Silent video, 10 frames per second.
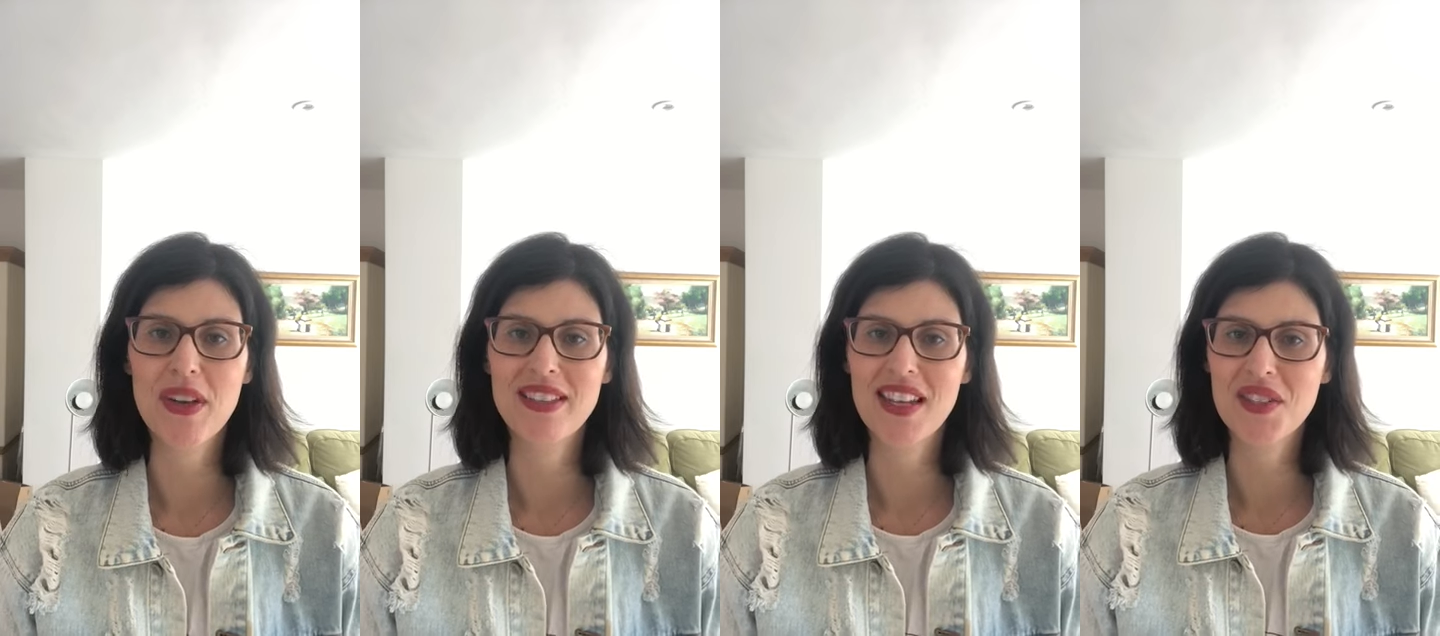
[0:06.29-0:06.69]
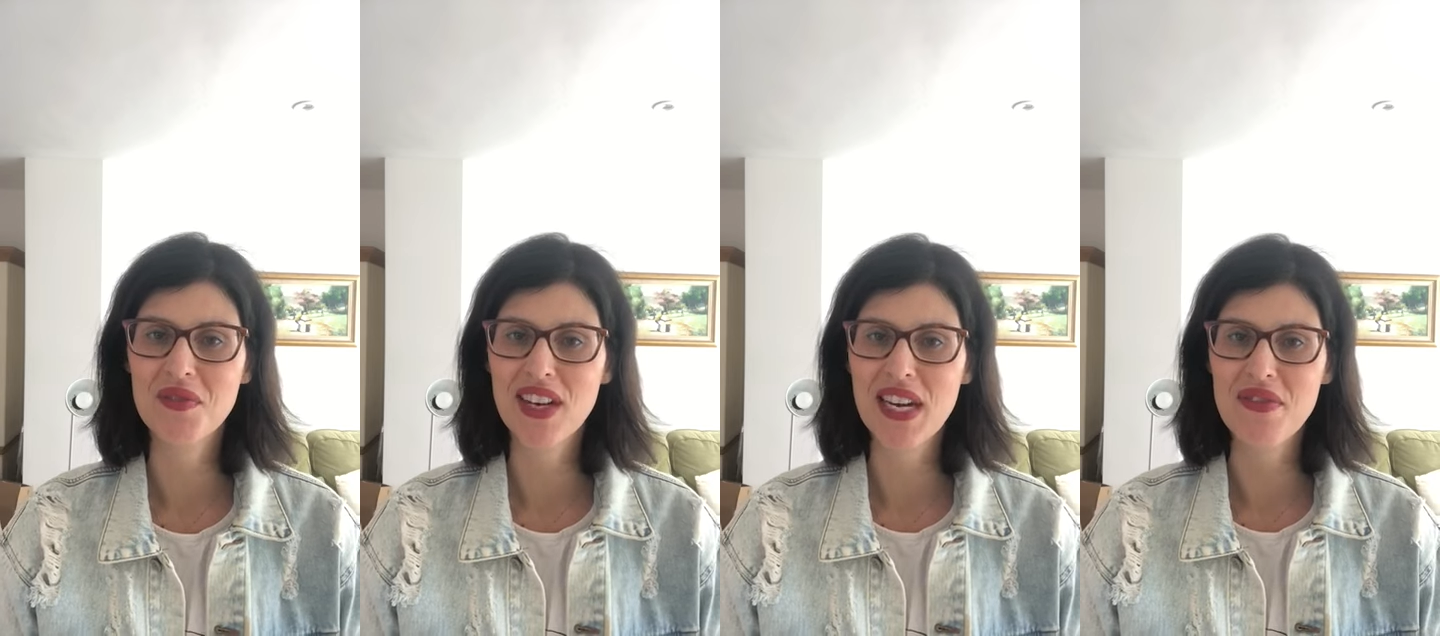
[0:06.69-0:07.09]
it doesn't
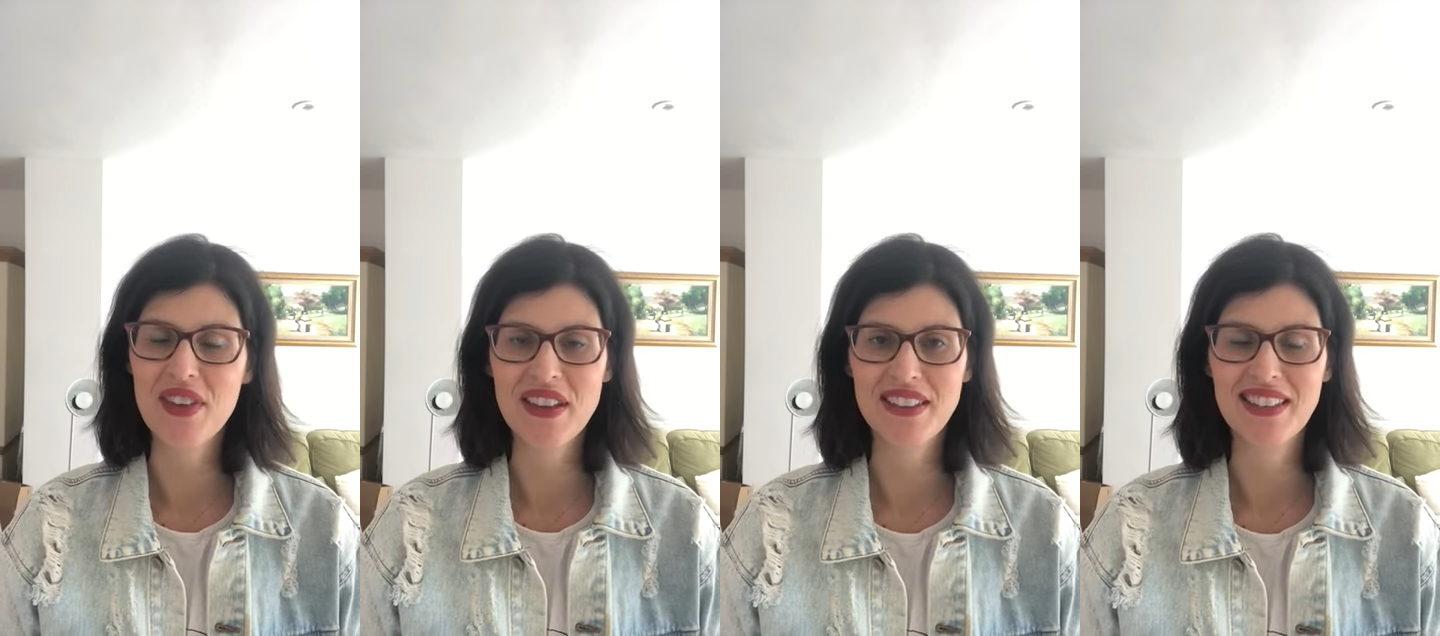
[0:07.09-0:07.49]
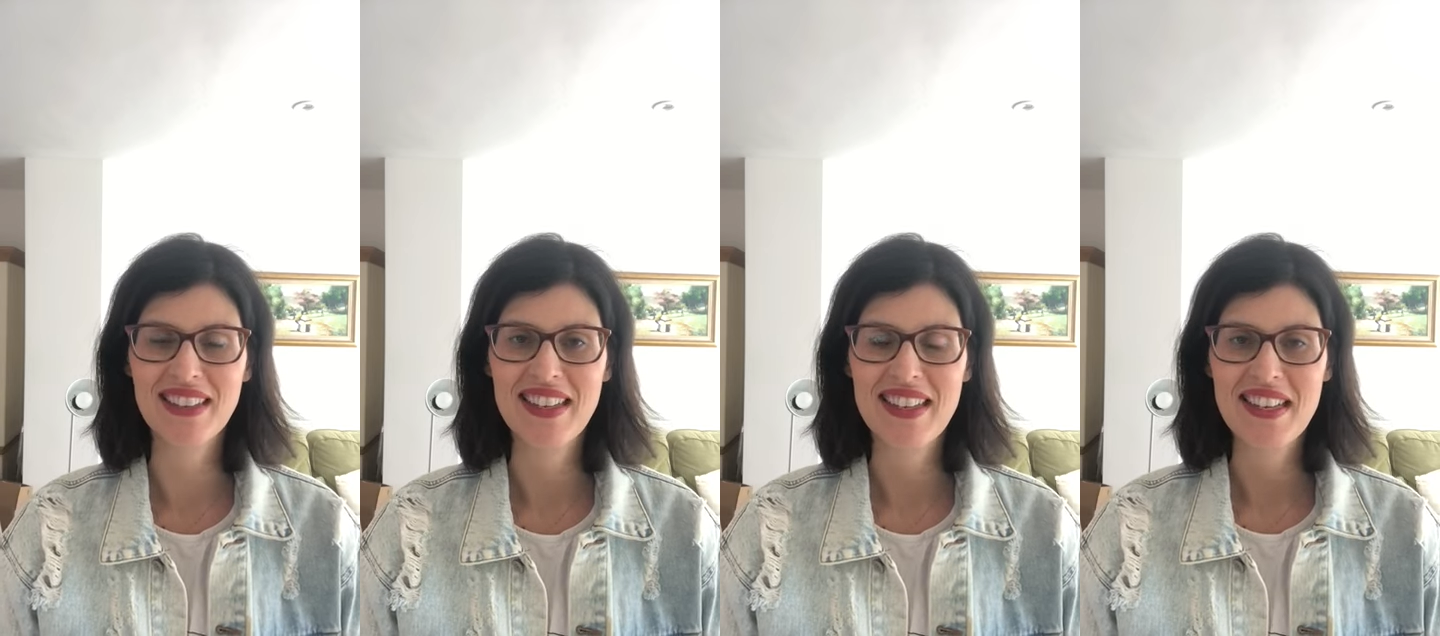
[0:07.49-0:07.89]
really feel
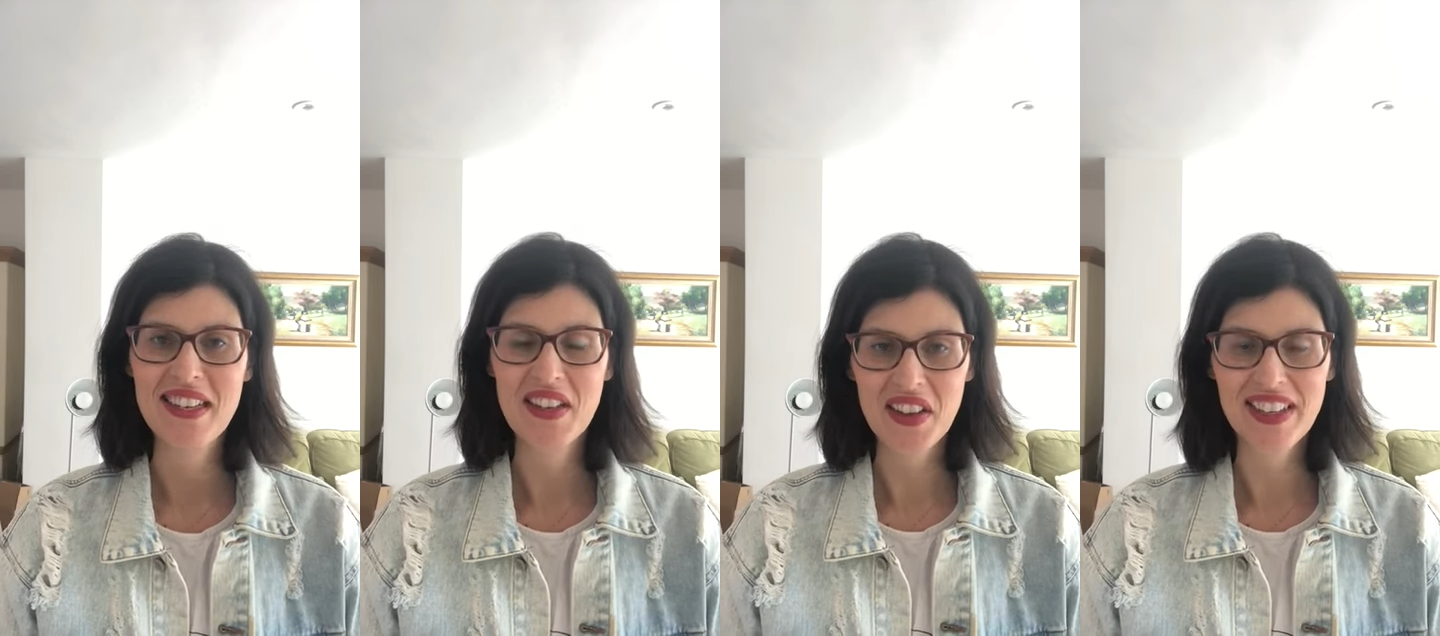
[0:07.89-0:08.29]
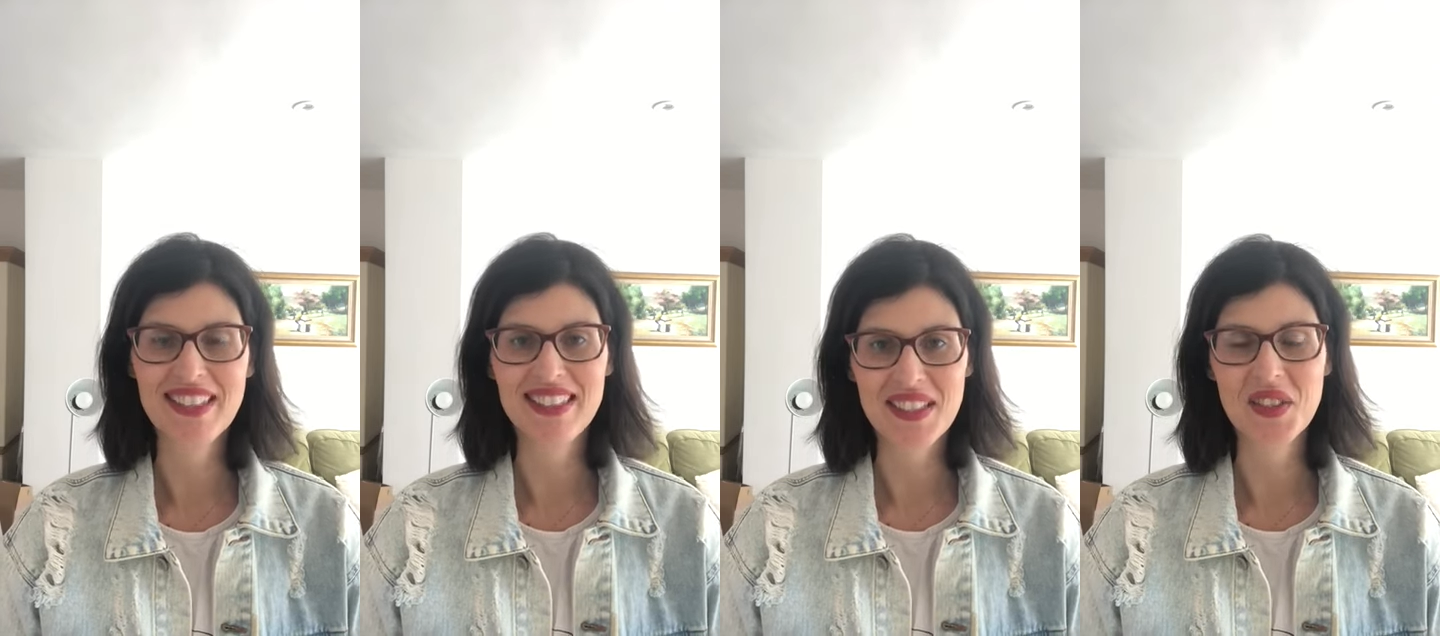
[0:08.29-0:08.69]
like
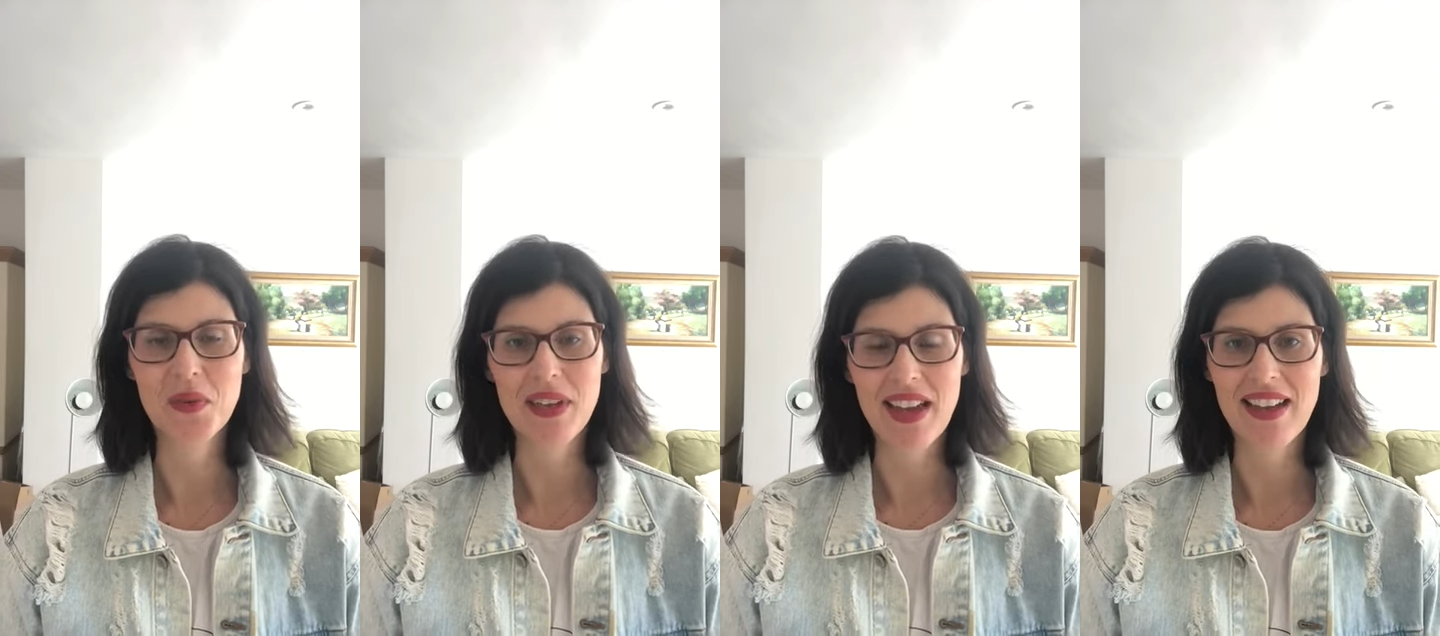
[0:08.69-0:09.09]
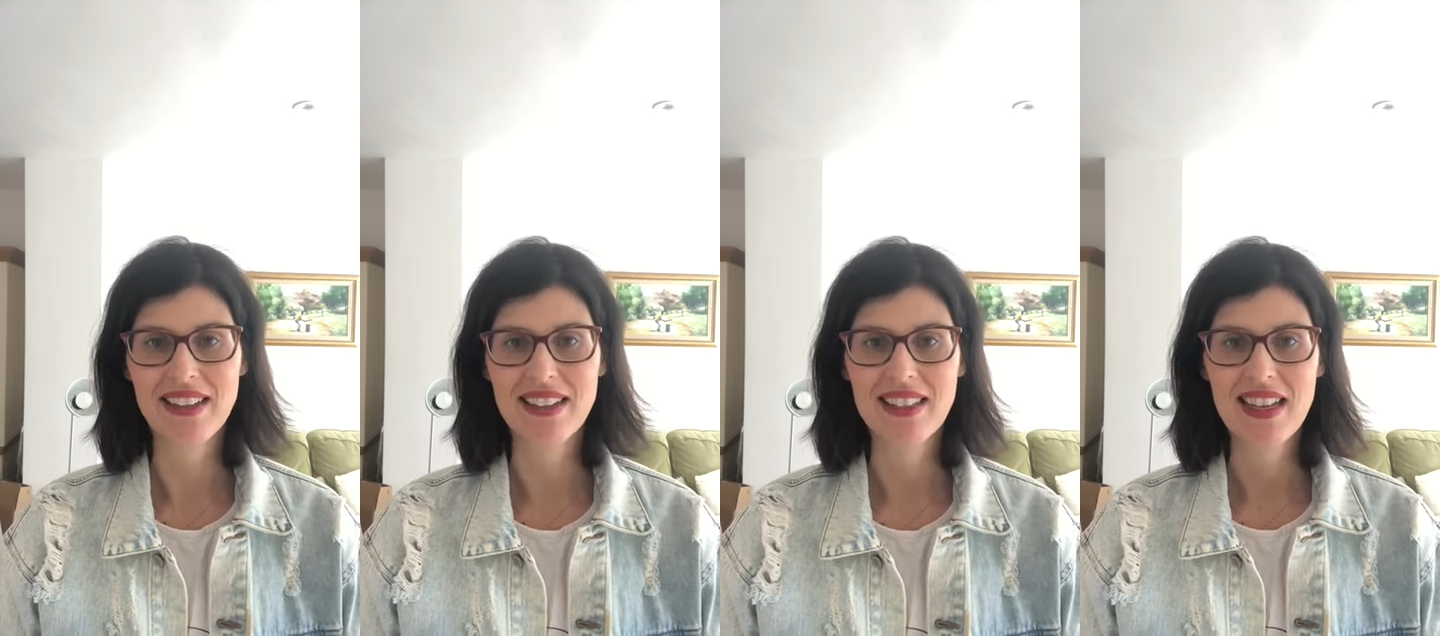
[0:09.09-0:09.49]
it's Easter
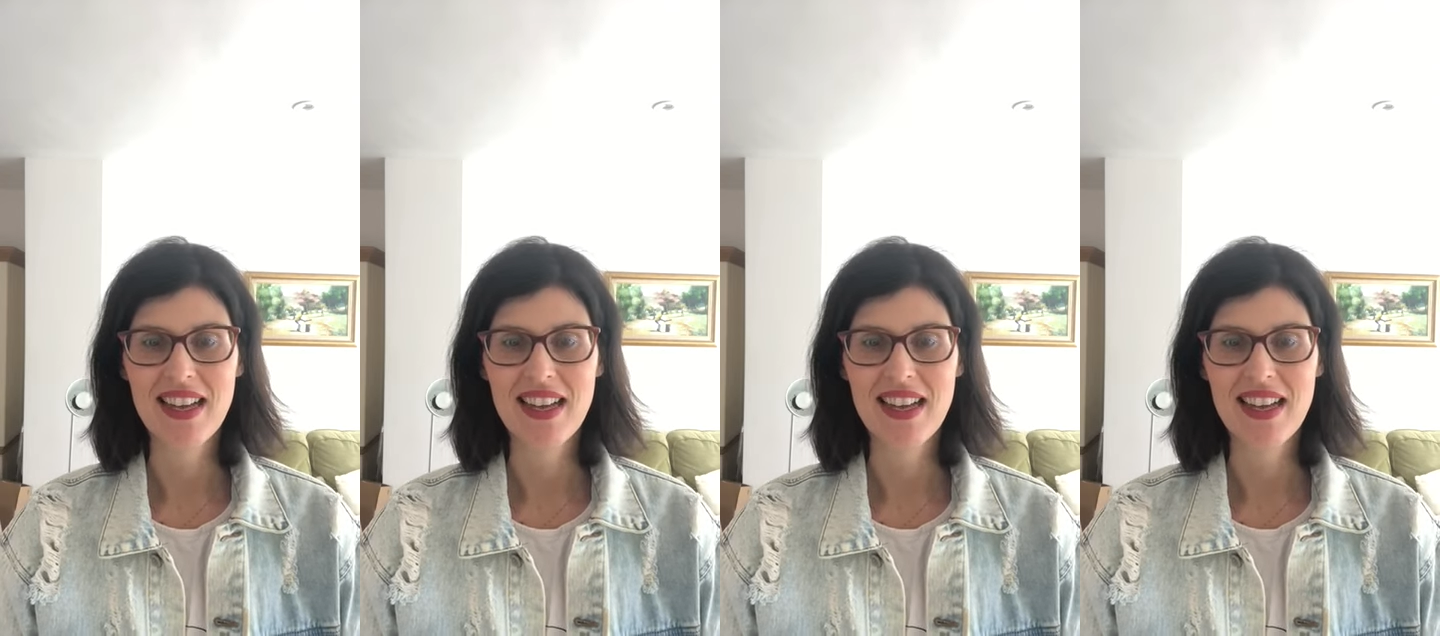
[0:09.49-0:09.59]
weekend.